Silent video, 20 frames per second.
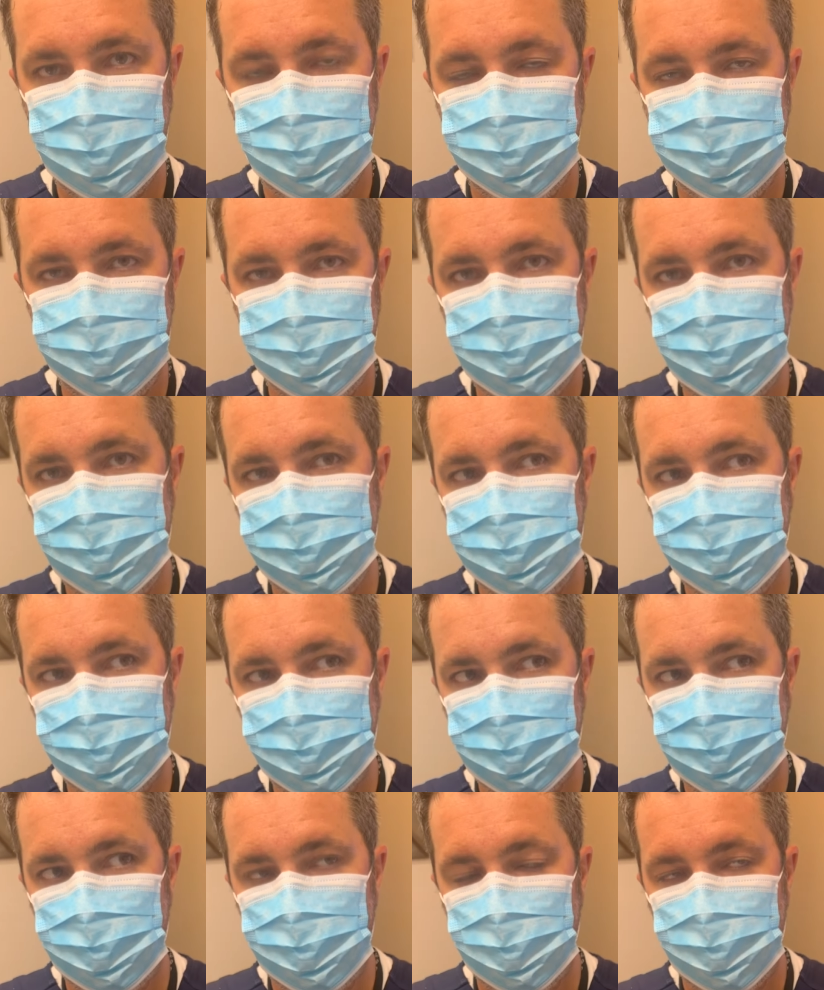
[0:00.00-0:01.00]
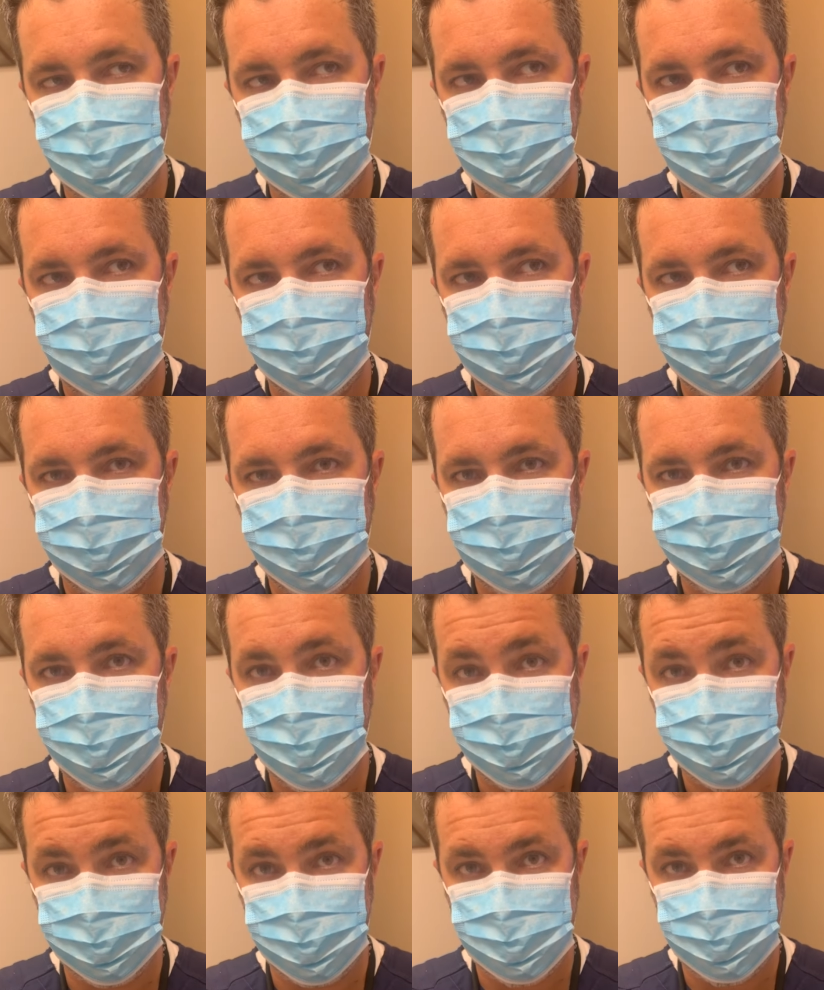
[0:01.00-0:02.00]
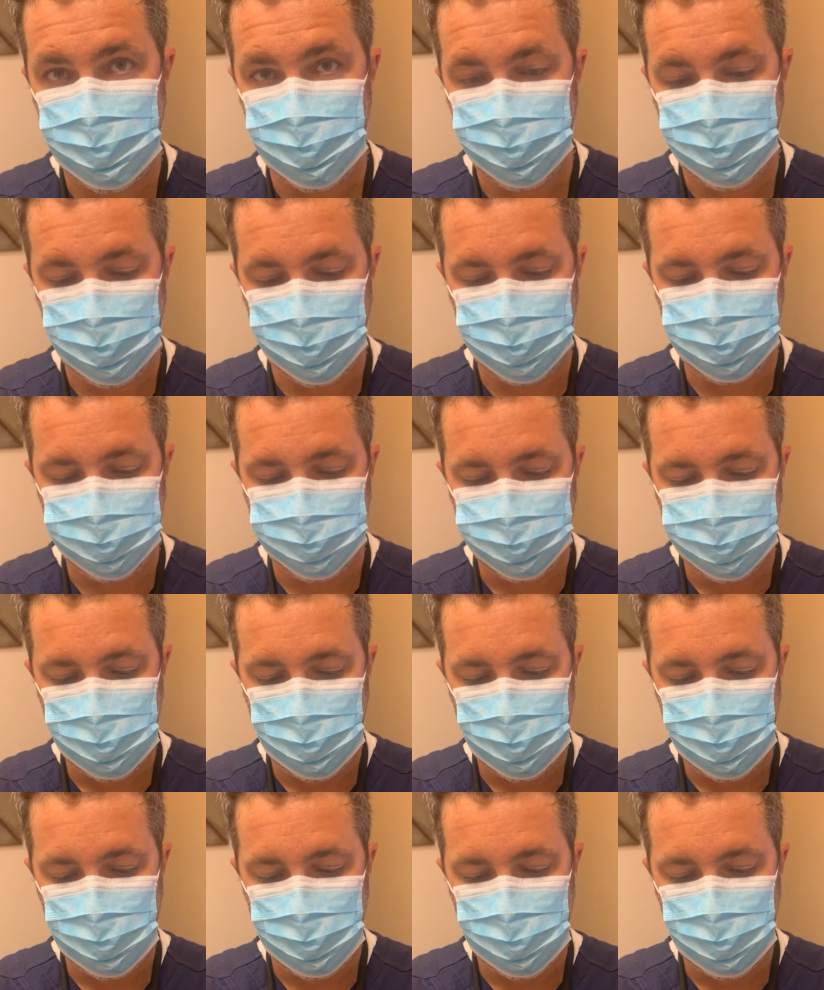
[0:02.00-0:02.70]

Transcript: of the impression material,